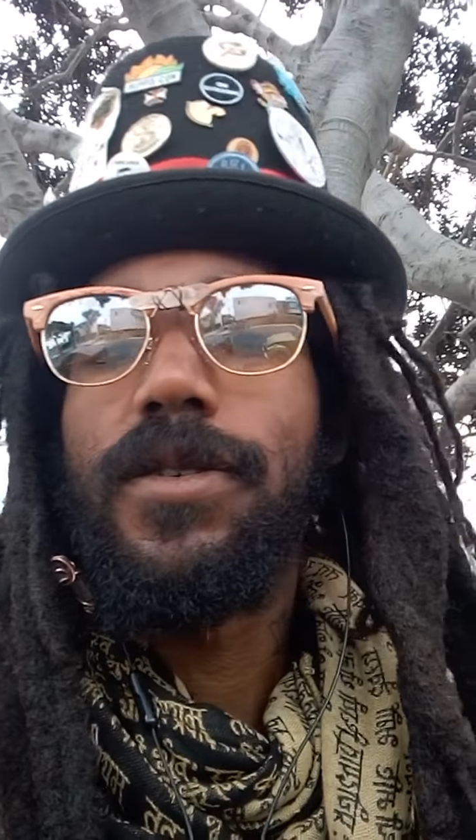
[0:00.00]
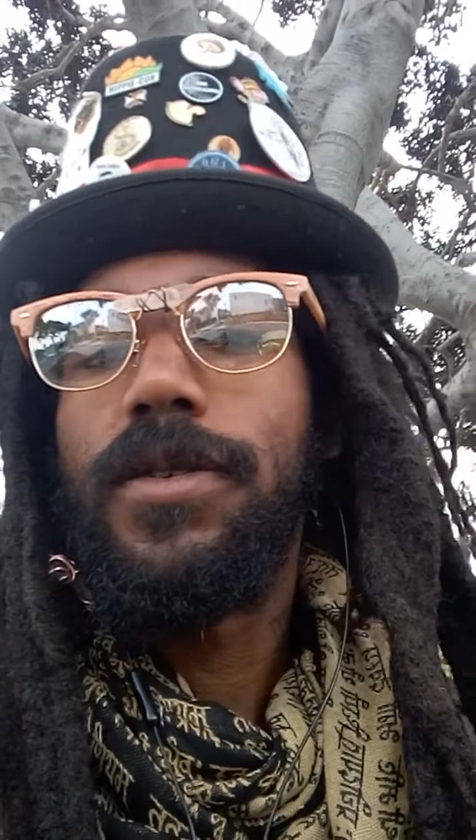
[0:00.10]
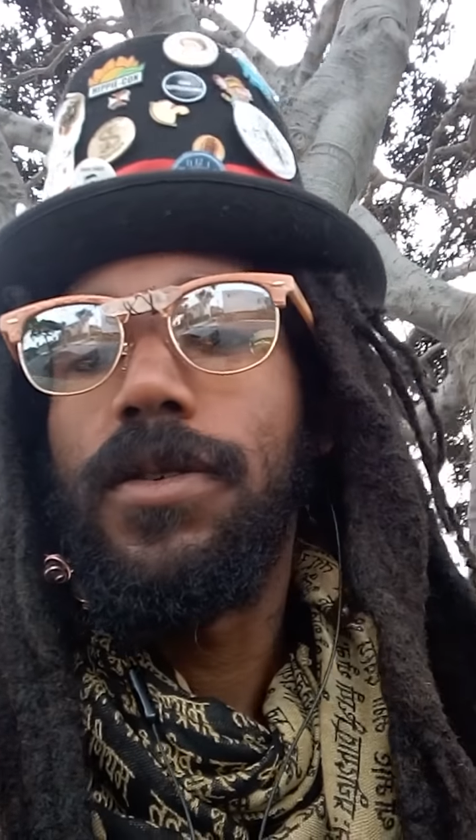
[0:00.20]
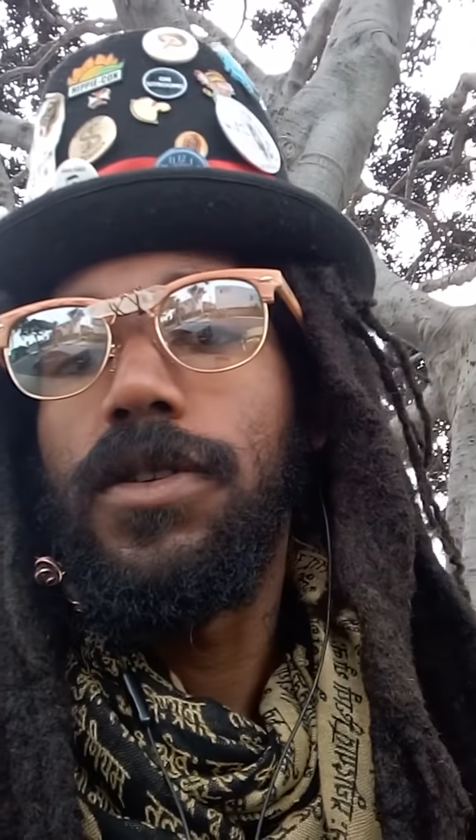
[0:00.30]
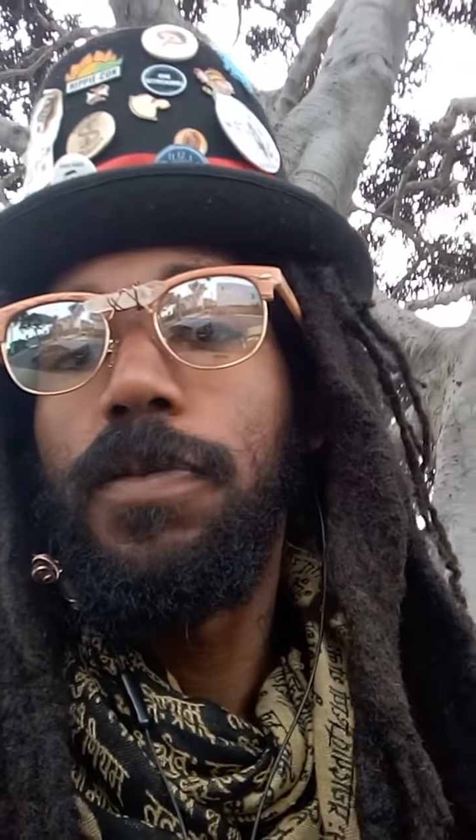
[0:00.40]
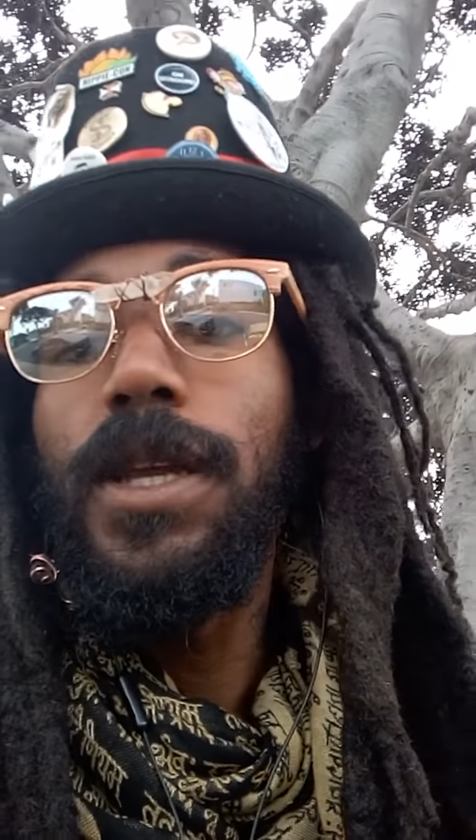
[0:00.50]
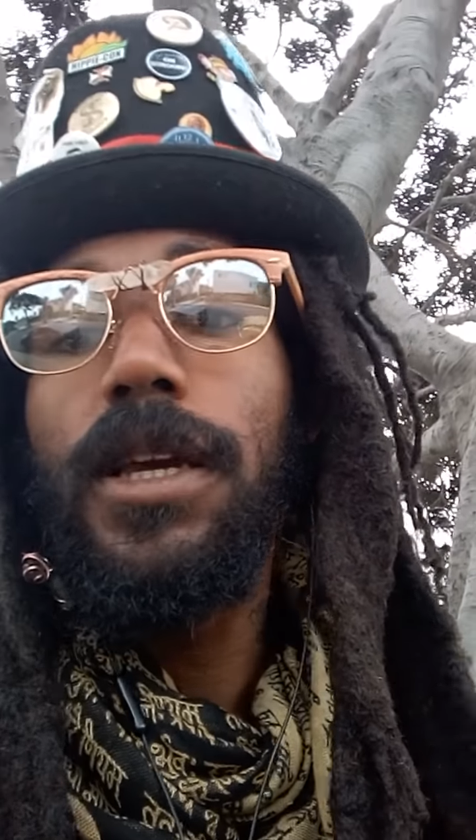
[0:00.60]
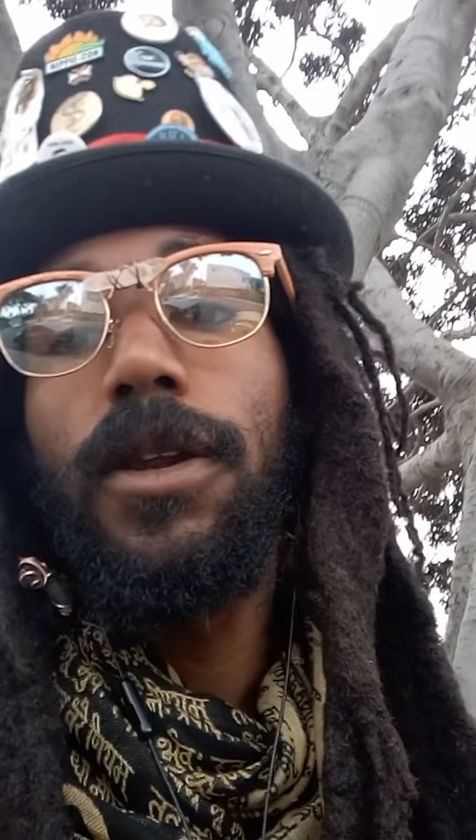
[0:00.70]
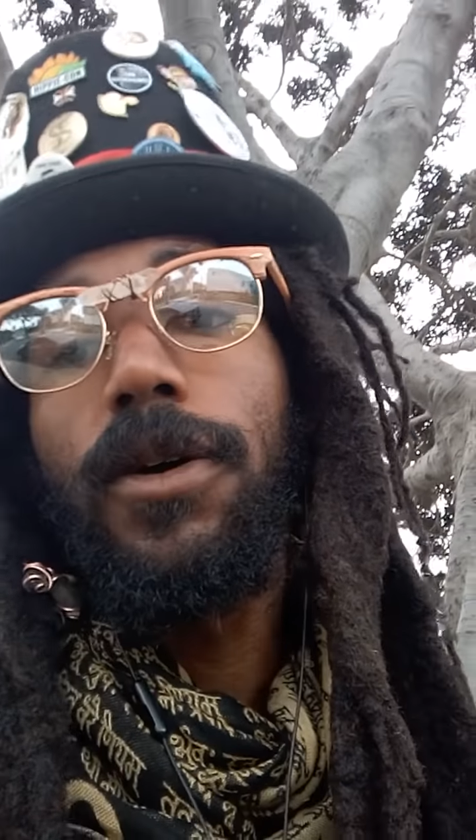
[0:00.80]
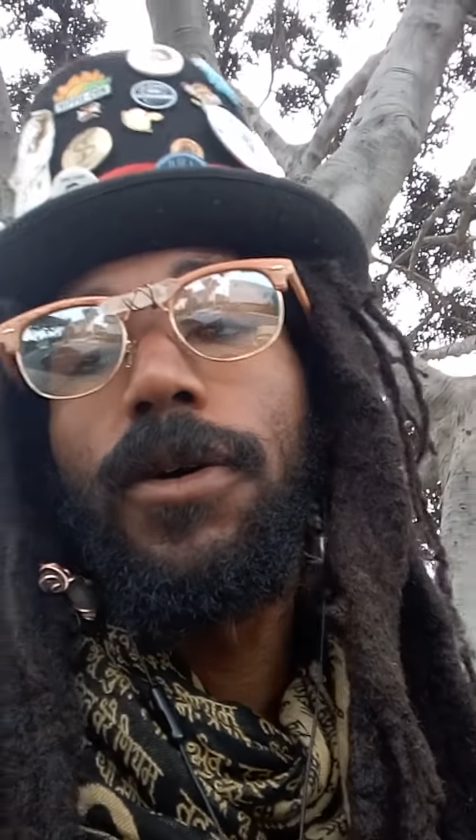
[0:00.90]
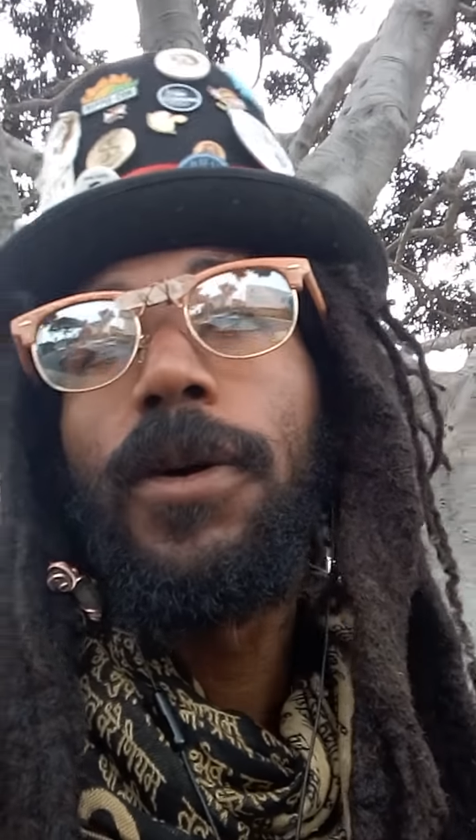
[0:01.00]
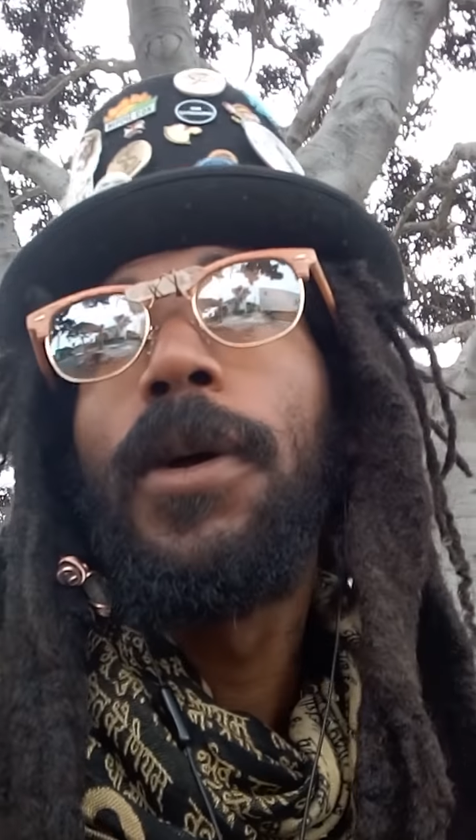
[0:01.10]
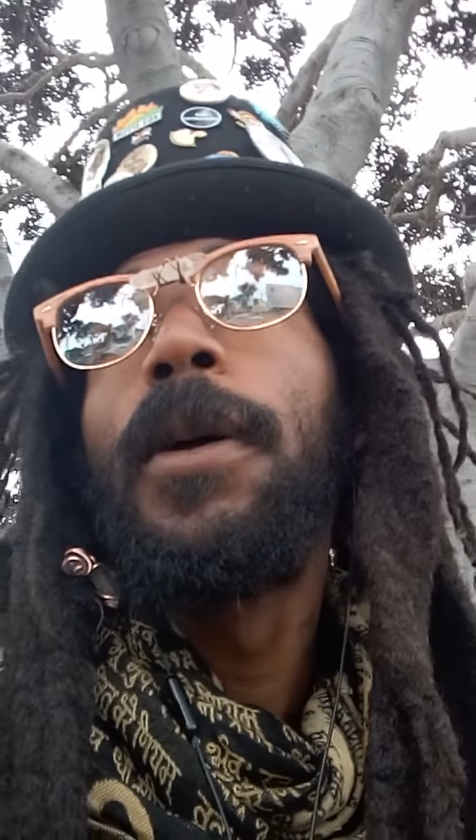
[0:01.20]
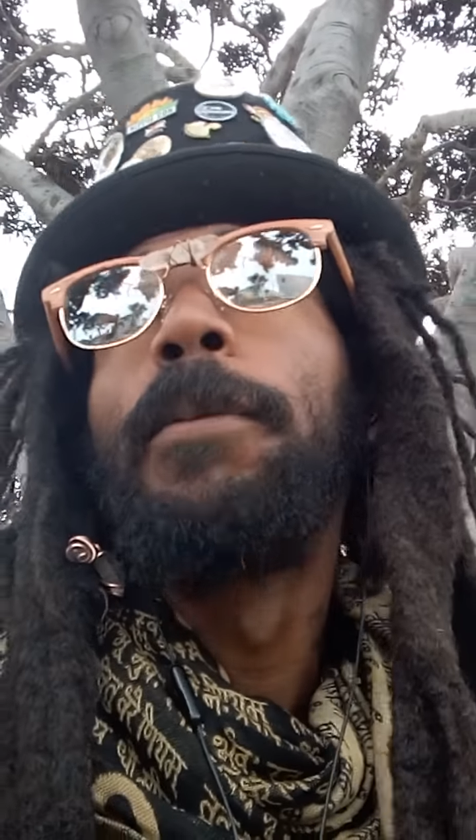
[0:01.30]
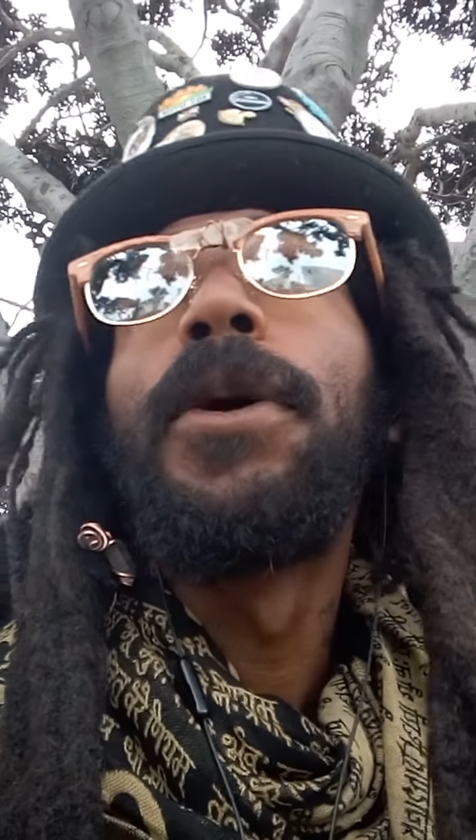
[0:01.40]
speaking on.
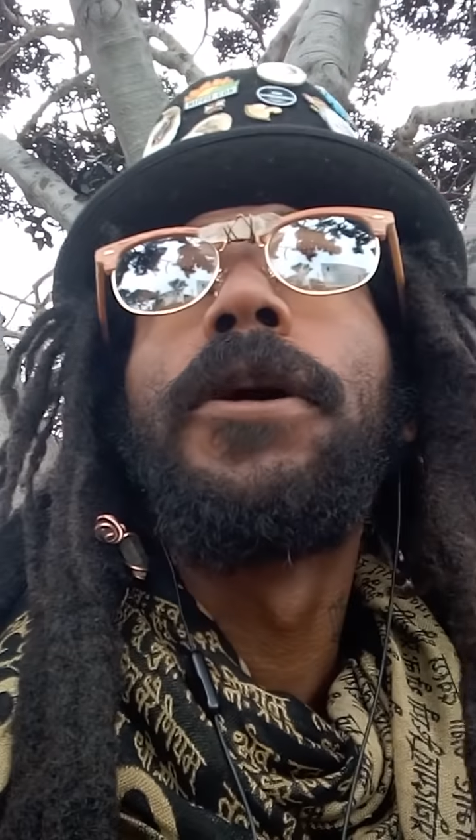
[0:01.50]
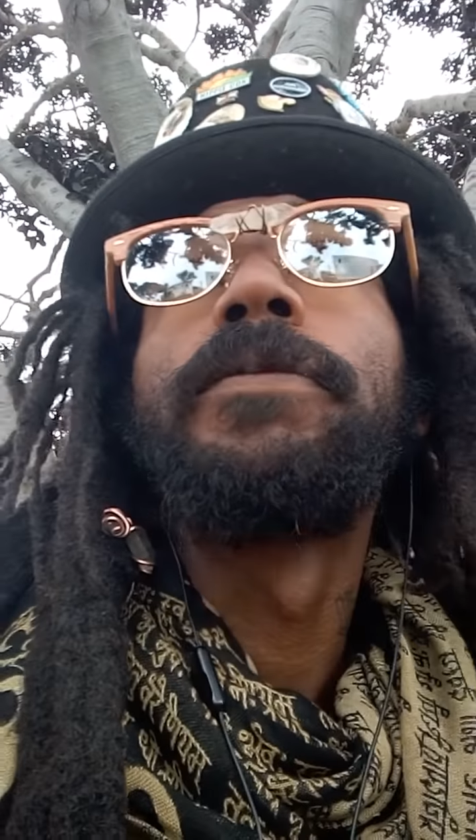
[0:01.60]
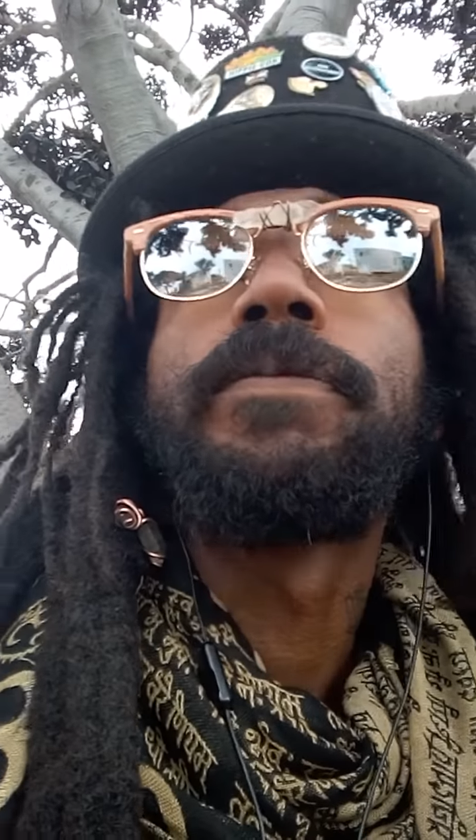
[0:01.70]
But